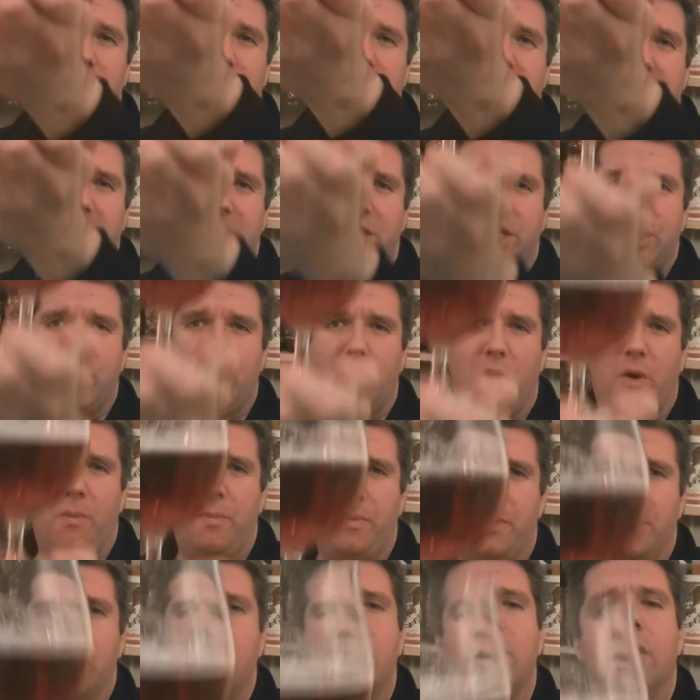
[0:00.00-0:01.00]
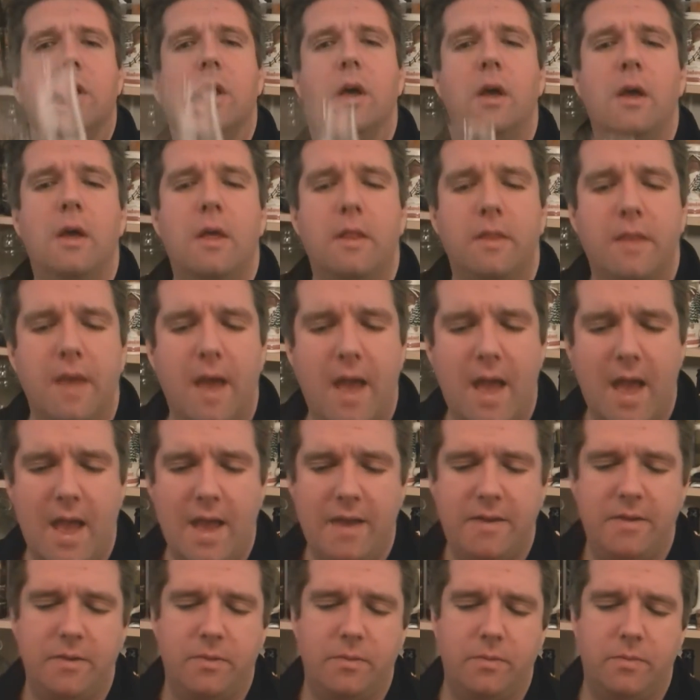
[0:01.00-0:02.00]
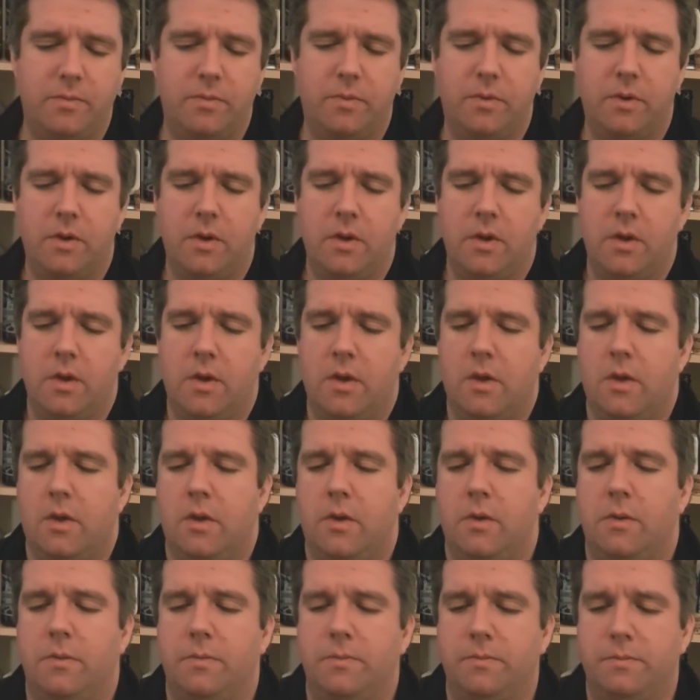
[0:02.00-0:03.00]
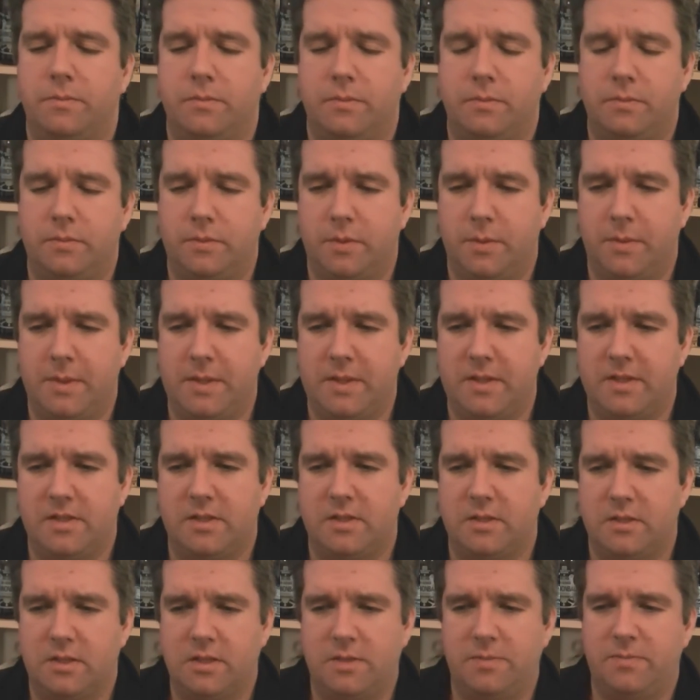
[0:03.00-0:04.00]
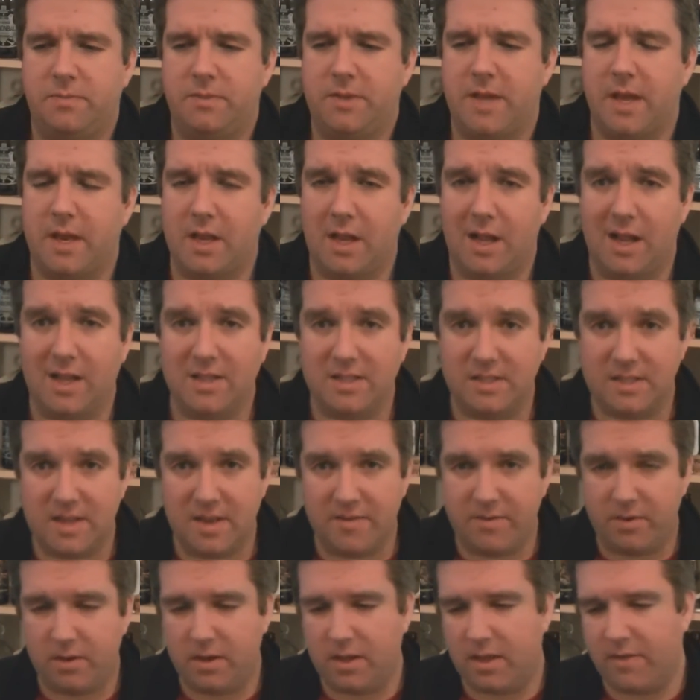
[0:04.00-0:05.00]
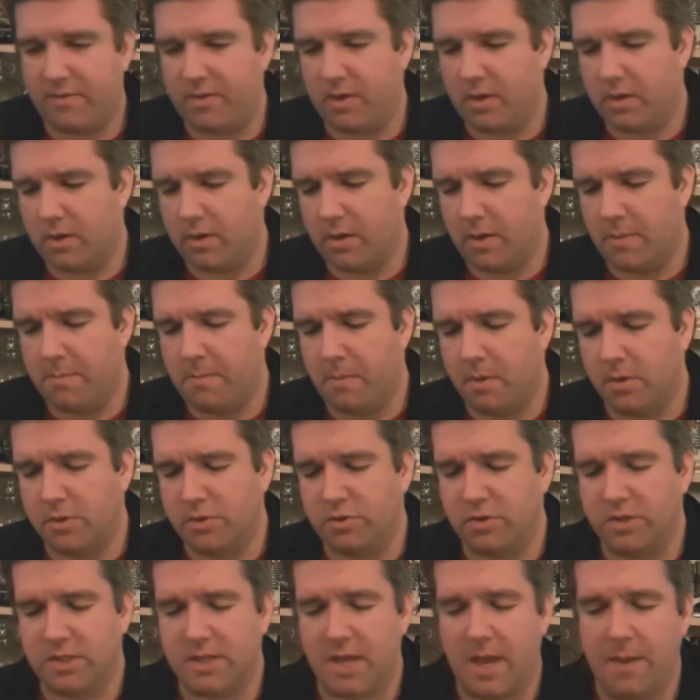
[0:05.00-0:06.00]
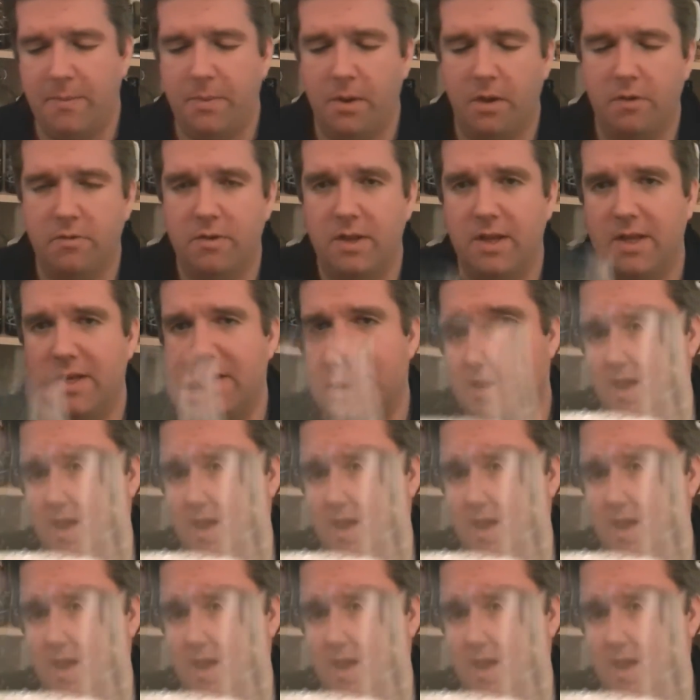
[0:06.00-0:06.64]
reddish copper colour. The head, I mean, this kind of glass is never going to give you a monstrous head, but a really